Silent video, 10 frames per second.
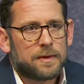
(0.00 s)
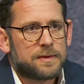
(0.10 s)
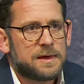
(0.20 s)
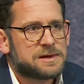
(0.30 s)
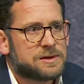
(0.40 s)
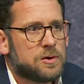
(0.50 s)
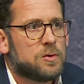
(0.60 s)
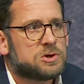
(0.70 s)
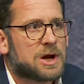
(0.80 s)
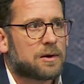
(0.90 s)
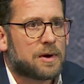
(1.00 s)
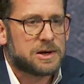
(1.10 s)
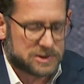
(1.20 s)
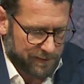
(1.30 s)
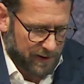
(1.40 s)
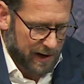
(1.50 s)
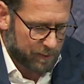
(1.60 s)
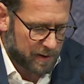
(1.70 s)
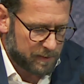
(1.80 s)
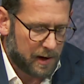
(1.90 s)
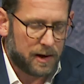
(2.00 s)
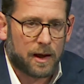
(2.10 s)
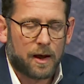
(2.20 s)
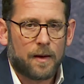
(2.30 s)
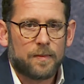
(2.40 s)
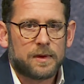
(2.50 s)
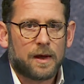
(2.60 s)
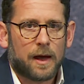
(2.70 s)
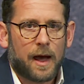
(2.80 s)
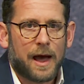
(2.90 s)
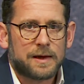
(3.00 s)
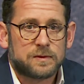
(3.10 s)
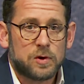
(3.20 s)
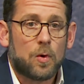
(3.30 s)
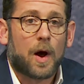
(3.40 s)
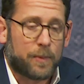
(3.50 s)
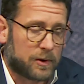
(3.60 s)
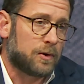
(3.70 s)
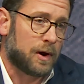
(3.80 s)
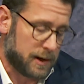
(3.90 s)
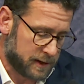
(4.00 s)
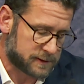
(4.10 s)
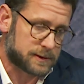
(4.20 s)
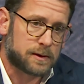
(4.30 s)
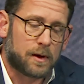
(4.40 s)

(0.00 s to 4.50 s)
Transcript: This new generation of hybrid media has new opportunities